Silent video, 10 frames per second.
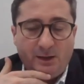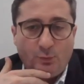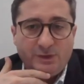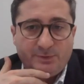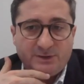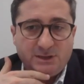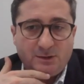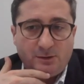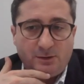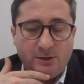with a
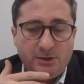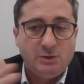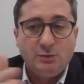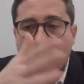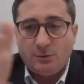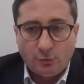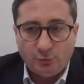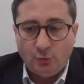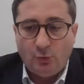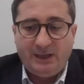particular user or
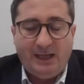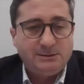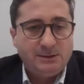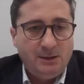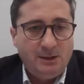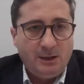to locate